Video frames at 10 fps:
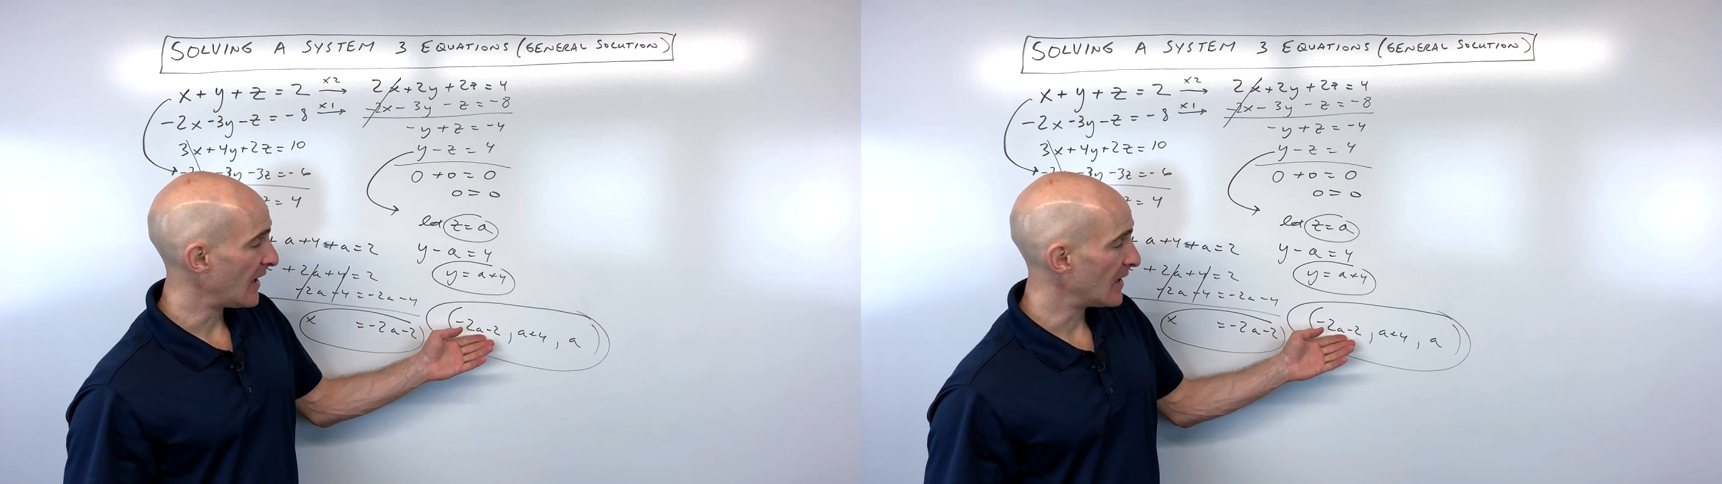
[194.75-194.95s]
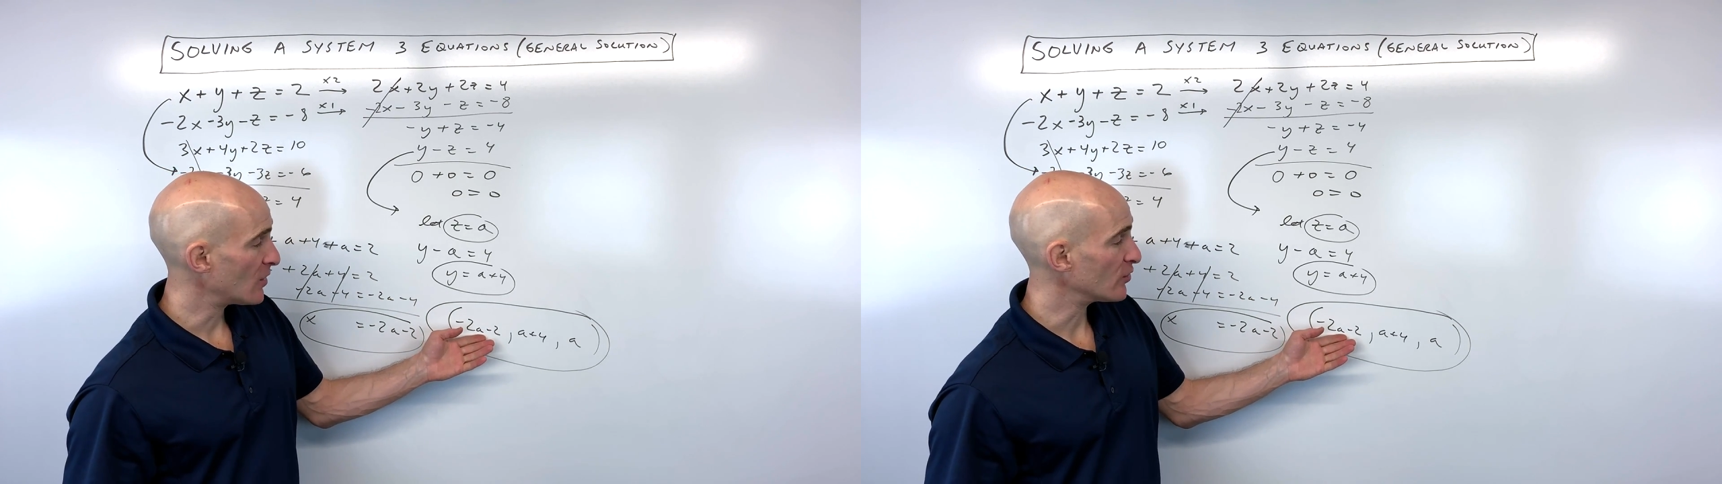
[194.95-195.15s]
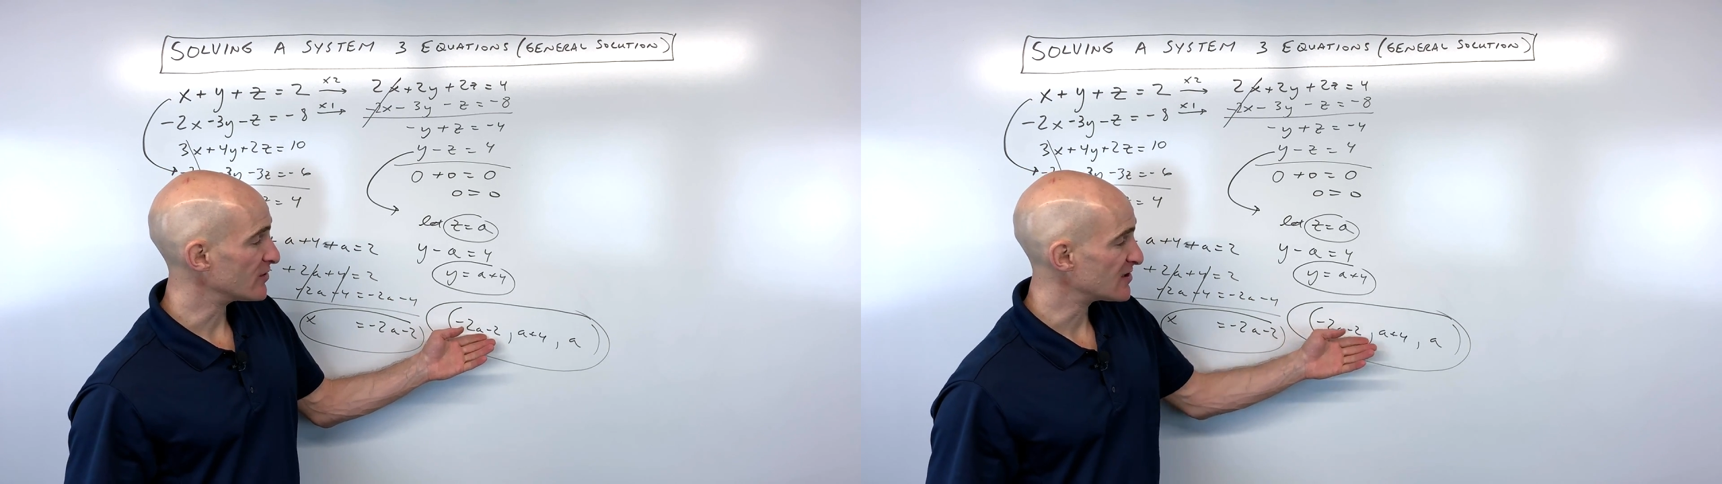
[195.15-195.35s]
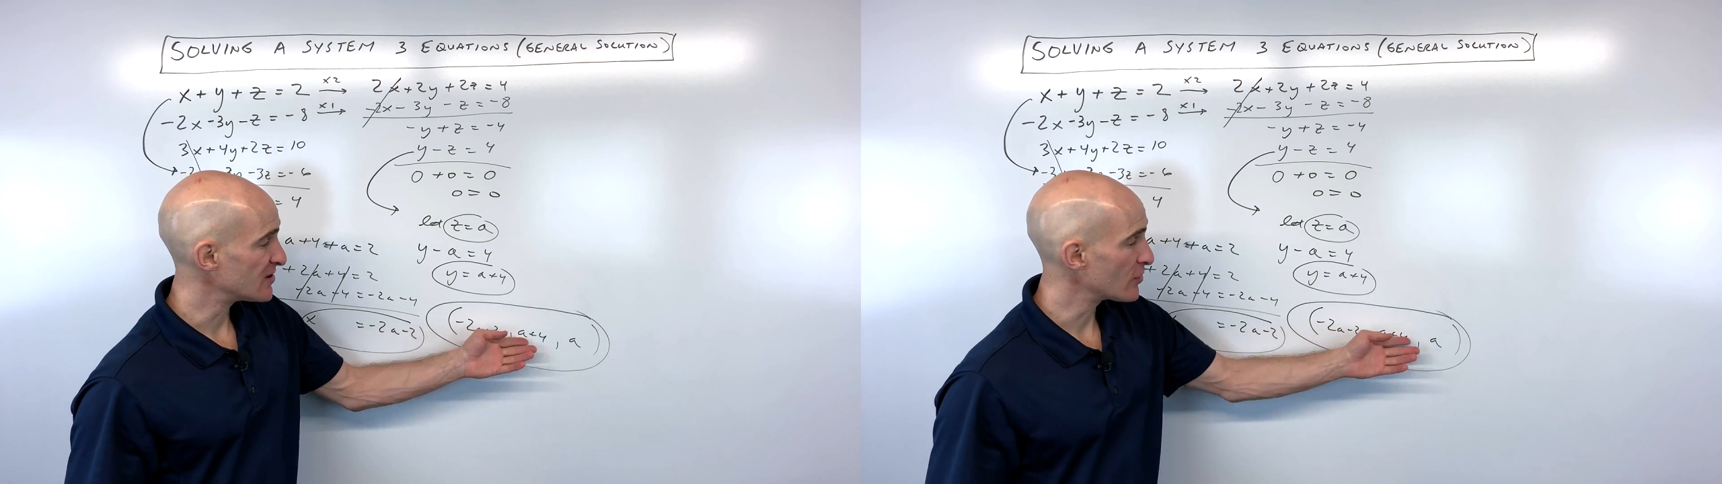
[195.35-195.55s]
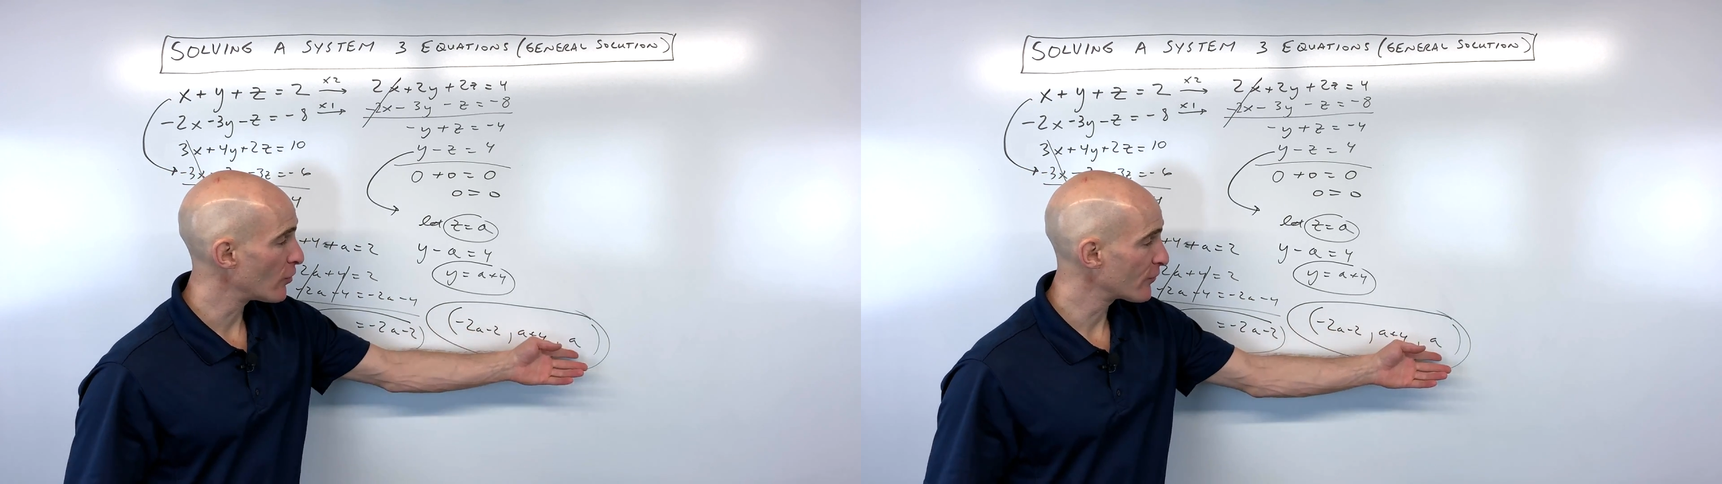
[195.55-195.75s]
equal to
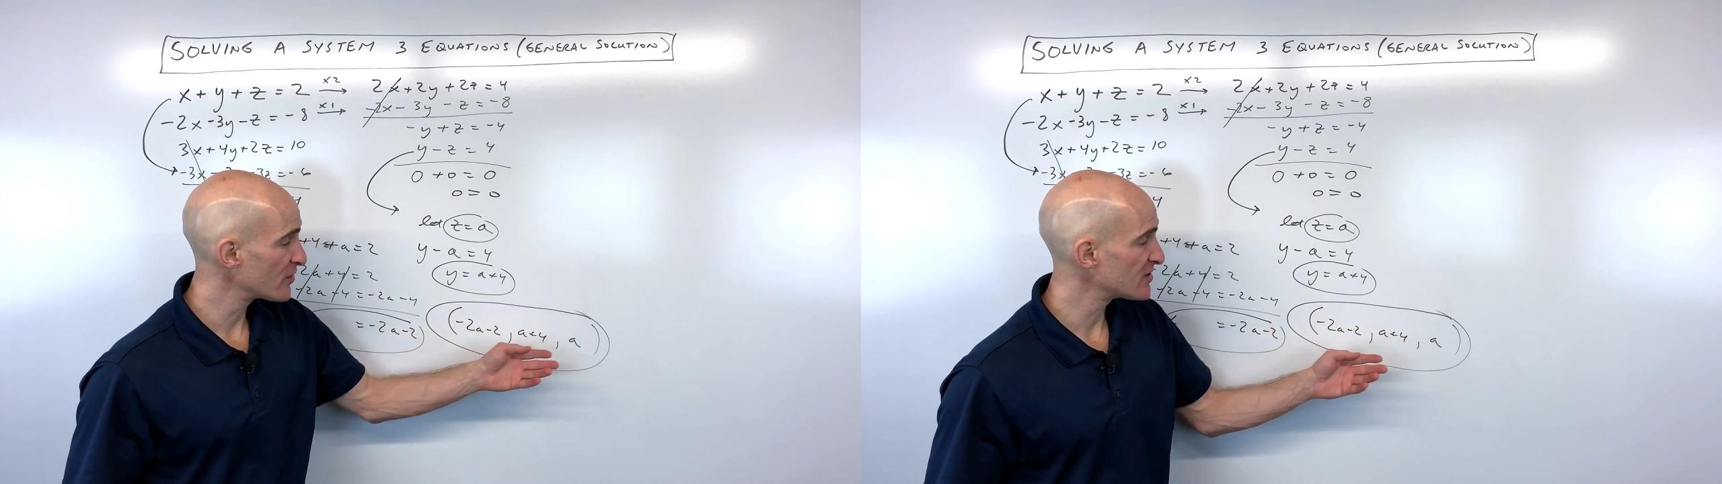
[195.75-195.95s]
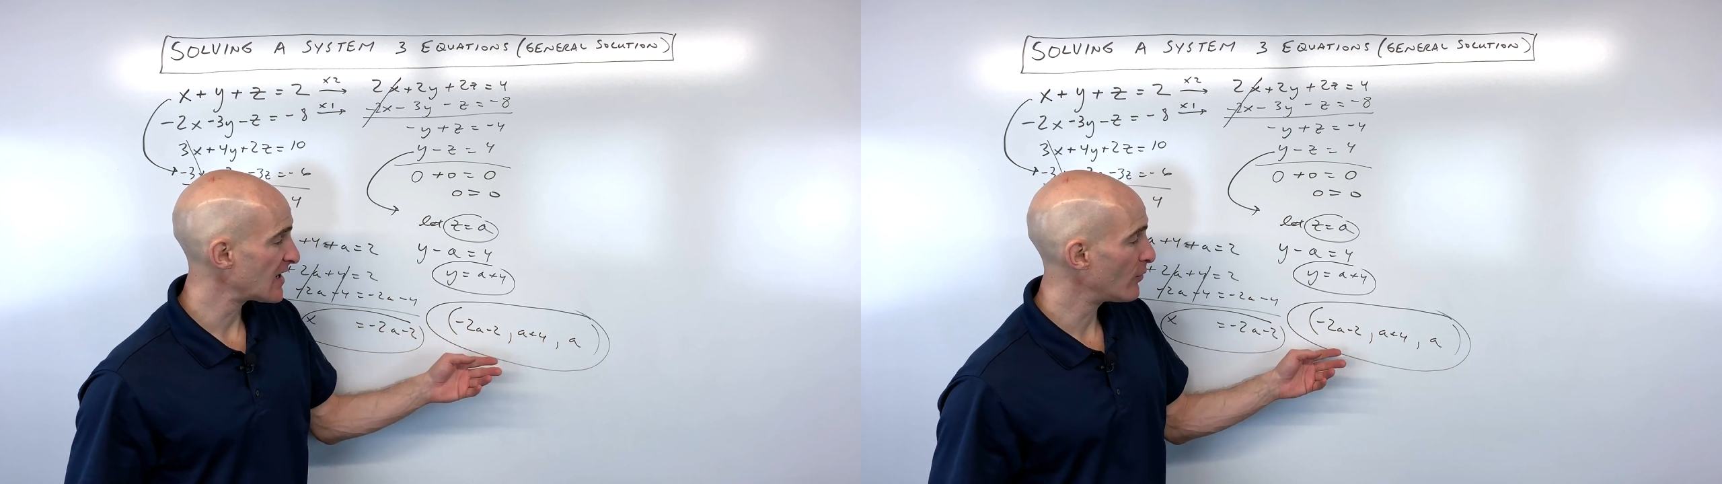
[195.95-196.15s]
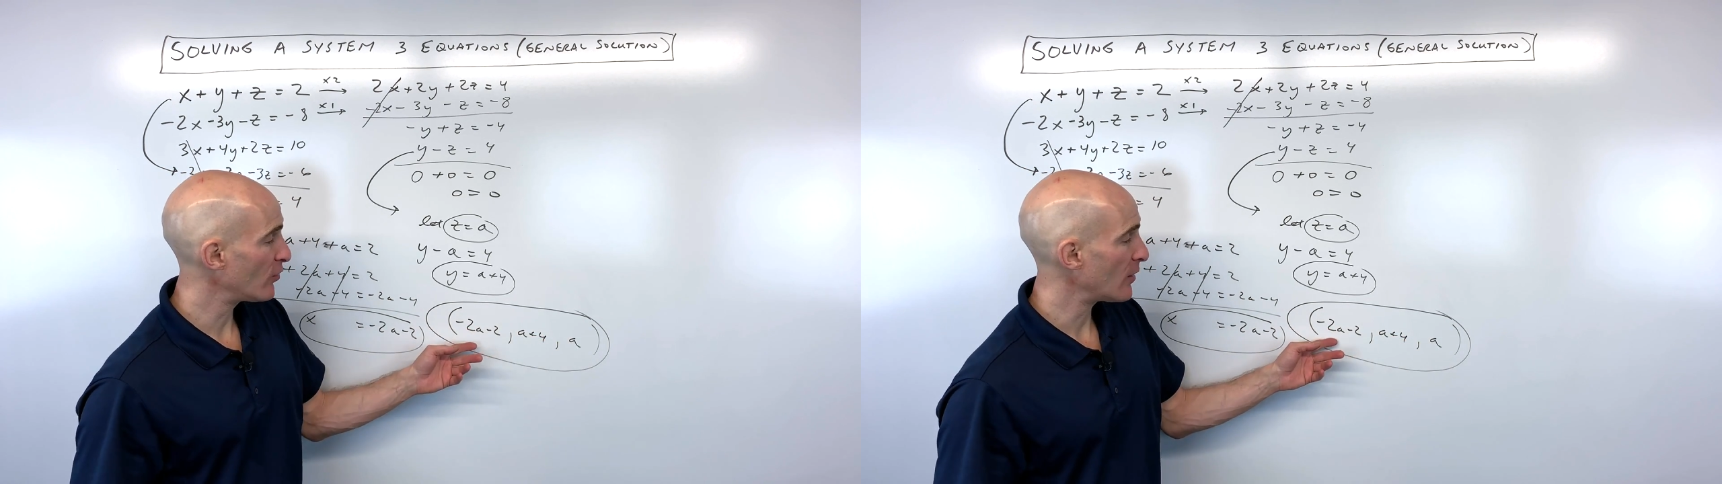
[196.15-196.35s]
0, for example.